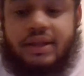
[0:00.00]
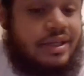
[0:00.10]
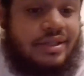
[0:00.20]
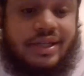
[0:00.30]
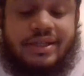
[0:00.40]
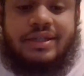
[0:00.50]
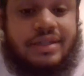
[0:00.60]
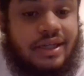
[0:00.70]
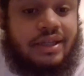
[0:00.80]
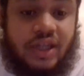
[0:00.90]
This
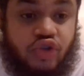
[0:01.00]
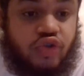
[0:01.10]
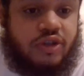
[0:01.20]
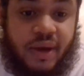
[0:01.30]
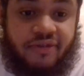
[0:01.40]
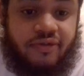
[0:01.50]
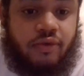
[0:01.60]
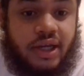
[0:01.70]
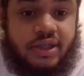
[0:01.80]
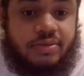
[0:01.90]
is a
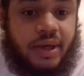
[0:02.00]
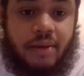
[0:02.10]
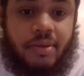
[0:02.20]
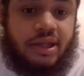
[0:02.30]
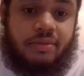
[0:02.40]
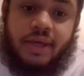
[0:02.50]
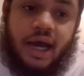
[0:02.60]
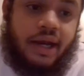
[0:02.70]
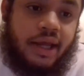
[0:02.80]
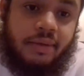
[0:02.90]
disrespectful list, man. I'm about to be
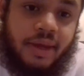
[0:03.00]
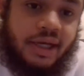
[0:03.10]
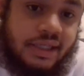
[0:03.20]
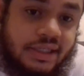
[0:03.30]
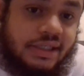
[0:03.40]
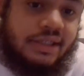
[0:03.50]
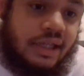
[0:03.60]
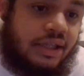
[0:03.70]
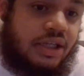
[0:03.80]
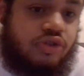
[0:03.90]
out of here, man, because this is
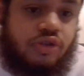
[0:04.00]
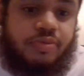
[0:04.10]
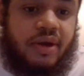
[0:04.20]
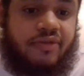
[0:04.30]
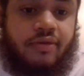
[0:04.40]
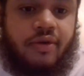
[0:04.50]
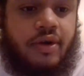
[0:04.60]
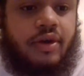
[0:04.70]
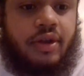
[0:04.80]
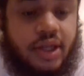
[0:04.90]
a disrespectful
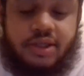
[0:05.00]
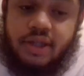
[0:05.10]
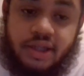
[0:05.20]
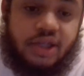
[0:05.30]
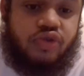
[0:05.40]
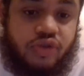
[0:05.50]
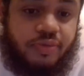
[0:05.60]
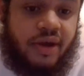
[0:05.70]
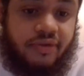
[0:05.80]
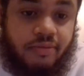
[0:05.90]

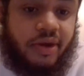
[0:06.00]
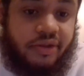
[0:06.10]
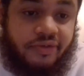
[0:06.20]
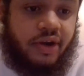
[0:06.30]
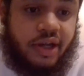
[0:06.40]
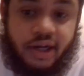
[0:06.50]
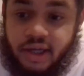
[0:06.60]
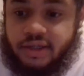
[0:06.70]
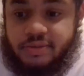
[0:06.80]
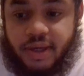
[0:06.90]
motherfucking
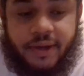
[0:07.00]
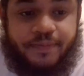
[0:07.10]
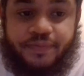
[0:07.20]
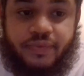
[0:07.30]
list, man.